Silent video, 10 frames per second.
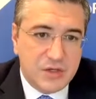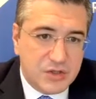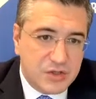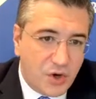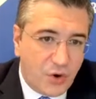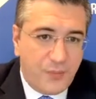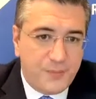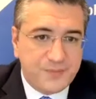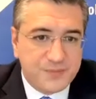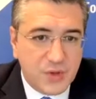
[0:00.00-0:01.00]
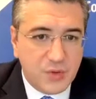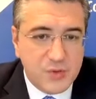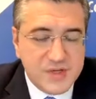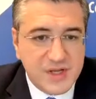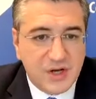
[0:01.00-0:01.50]
So,
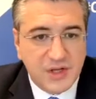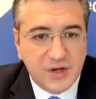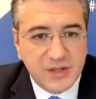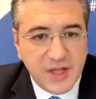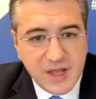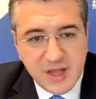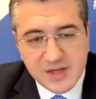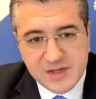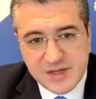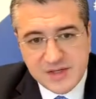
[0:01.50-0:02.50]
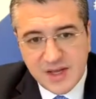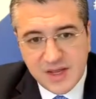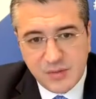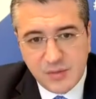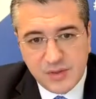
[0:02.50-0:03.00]
we start our day, as I
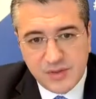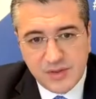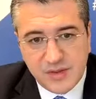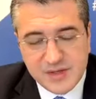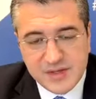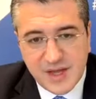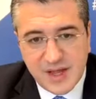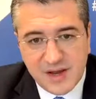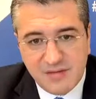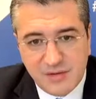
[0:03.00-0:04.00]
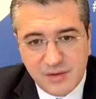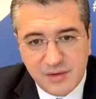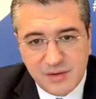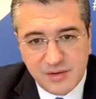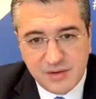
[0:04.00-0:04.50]
said, with this
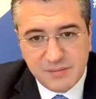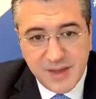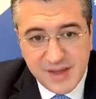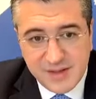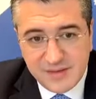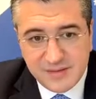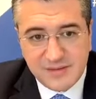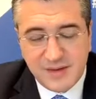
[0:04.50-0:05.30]
high-level debate,